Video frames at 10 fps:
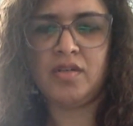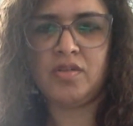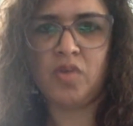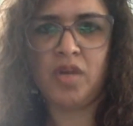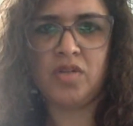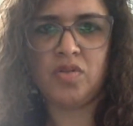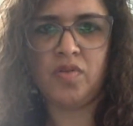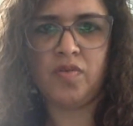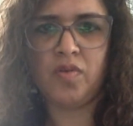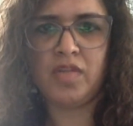so on and
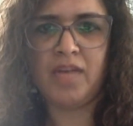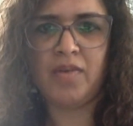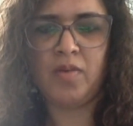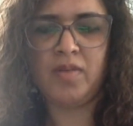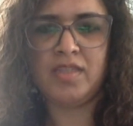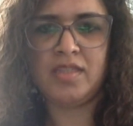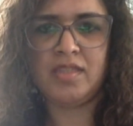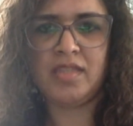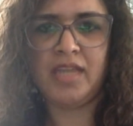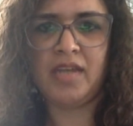so forth, I'll probably
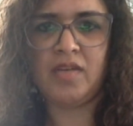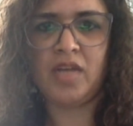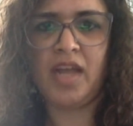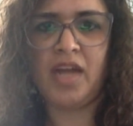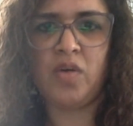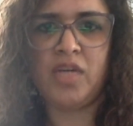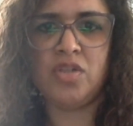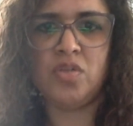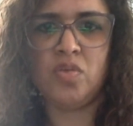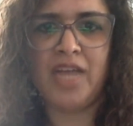say, okay, I don't need
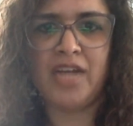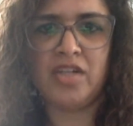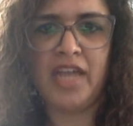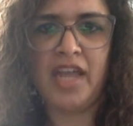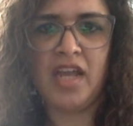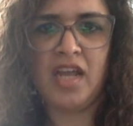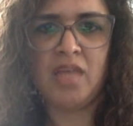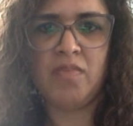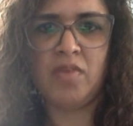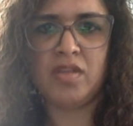to do that today,
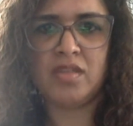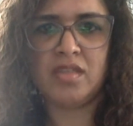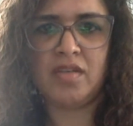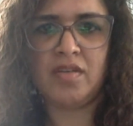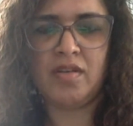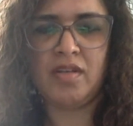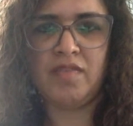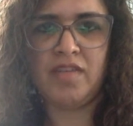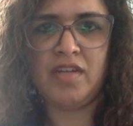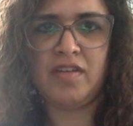because
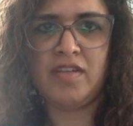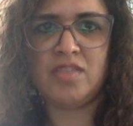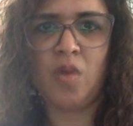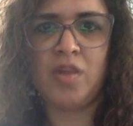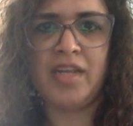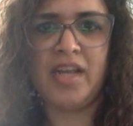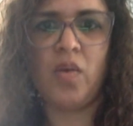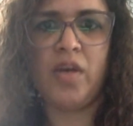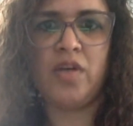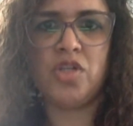even in a small thing like
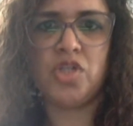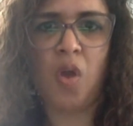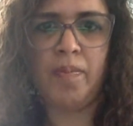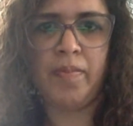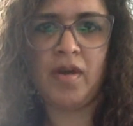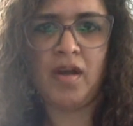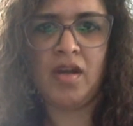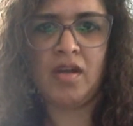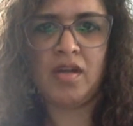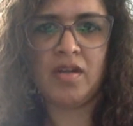going to a shop
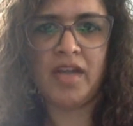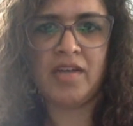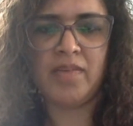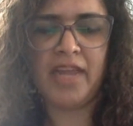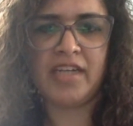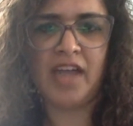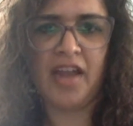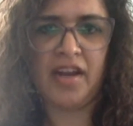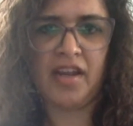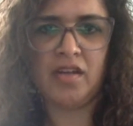then get
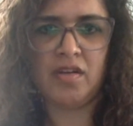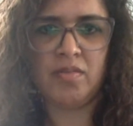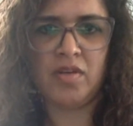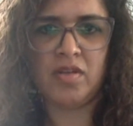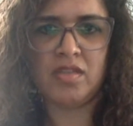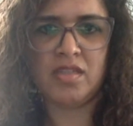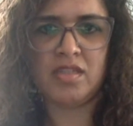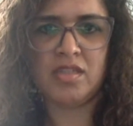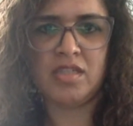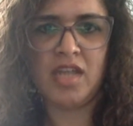tiring, because
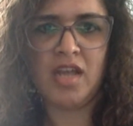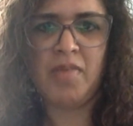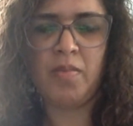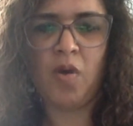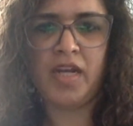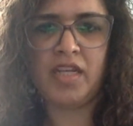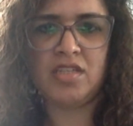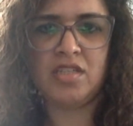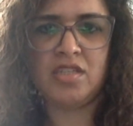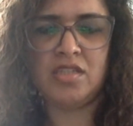my body
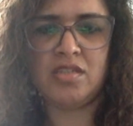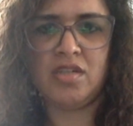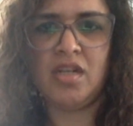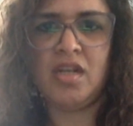is just